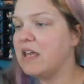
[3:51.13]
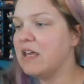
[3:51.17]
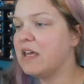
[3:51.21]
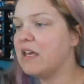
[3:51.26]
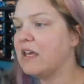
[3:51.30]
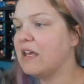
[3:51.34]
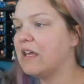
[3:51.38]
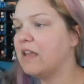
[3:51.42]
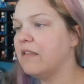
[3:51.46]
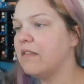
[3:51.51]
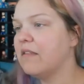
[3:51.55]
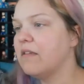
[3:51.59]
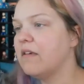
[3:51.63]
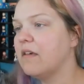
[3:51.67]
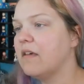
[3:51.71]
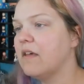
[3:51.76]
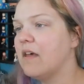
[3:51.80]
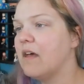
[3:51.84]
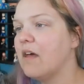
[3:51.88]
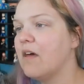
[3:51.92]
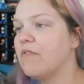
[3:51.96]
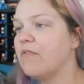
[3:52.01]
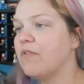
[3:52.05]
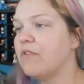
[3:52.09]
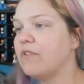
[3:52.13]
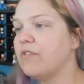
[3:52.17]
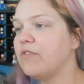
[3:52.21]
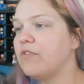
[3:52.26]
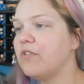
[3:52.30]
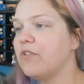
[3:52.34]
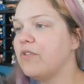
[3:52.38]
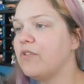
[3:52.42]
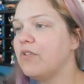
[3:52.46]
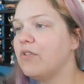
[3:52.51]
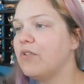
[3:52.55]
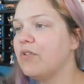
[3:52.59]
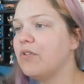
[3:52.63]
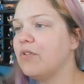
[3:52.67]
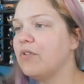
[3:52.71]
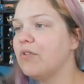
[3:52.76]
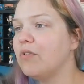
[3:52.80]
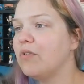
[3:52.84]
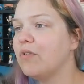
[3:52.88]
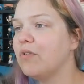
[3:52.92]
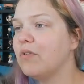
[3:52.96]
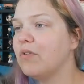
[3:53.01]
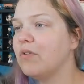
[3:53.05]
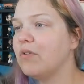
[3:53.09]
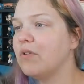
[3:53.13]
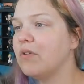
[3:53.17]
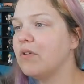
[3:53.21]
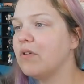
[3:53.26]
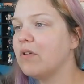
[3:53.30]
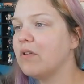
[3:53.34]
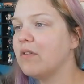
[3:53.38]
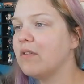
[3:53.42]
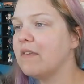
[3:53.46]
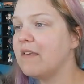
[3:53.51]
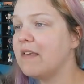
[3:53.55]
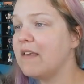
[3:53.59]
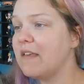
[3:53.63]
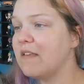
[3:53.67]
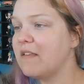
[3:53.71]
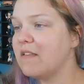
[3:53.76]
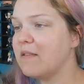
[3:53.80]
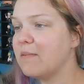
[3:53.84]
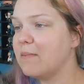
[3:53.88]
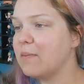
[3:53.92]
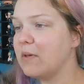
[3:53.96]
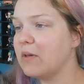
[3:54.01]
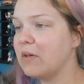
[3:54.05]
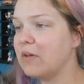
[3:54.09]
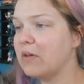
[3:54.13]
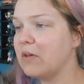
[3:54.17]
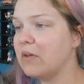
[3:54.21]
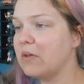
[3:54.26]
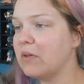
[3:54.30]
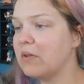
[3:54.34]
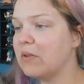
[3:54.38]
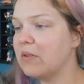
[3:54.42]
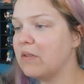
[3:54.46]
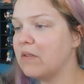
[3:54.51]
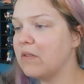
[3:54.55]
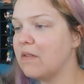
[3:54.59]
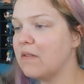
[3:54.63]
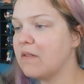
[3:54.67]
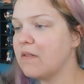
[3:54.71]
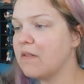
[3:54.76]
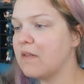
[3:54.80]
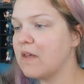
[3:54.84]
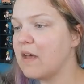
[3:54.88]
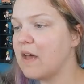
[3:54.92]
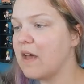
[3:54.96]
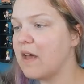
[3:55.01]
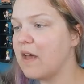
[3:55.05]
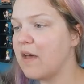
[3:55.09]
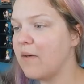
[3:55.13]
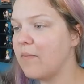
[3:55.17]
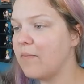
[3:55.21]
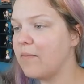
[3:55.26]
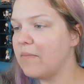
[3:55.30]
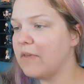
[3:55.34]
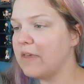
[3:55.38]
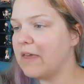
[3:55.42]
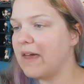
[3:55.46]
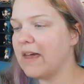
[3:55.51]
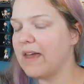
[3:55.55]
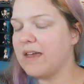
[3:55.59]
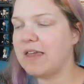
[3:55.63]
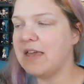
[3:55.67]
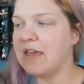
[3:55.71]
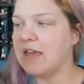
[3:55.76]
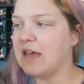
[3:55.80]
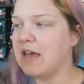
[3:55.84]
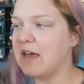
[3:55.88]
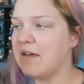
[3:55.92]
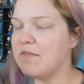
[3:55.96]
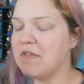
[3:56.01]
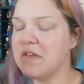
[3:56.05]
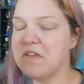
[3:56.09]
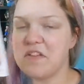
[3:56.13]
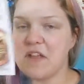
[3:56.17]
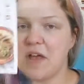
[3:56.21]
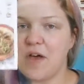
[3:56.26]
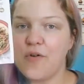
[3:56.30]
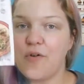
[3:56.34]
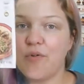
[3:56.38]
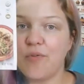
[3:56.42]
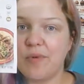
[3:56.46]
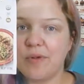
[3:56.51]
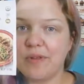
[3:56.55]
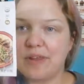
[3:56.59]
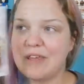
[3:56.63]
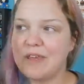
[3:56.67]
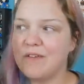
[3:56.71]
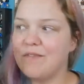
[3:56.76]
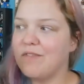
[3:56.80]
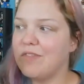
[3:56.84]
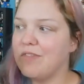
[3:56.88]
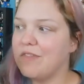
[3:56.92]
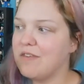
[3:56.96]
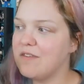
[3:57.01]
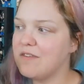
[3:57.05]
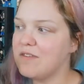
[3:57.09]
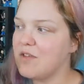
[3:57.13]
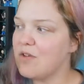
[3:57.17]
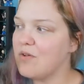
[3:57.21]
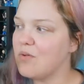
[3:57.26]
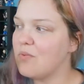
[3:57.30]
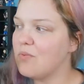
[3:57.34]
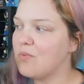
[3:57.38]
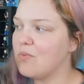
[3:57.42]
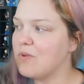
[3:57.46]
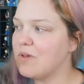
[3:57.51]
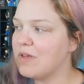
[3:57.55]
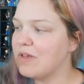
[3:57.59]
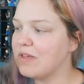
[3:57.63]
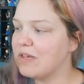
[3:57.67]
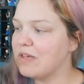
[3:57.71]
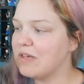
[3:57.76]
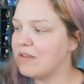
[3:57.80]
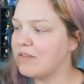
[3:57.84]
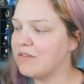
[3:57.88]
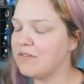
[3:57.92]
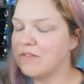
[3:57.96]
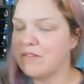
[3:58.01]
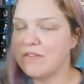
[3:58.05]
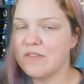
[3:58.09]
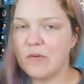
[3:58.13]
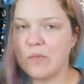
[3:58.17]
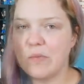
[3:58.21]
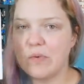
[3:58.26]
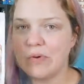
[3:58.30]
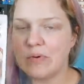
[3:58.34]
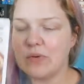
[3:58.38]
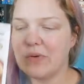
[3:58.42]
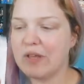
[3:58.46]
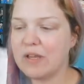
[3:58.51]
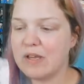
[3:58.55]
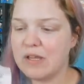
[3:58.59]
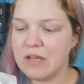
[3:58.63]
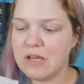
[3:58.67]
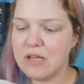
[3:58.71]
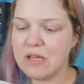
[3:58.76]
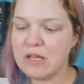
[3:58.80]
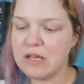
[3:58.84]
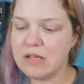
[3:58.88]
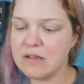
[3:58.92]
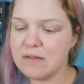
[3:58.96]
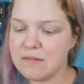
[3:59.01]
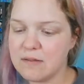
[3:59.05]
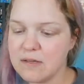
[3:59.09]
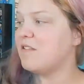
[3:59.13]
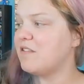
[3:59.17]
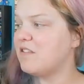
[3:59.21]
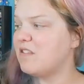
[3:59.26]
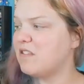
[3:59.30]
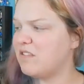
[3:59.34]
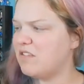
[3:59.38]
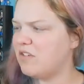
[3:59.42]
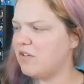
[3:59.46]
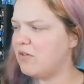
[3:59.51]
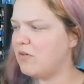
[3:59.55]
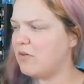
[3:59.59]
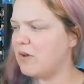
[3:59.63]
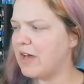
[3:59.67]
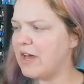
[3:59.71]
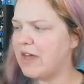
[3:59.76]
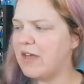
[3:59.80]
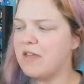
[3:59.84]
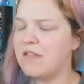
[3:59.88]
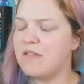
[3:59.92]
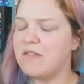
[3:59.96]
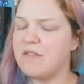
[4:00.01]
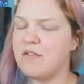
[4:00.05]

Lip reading: and for 2 teaspoons, yeah, I can't have this. I will be giving this away to someone who can eat it too high in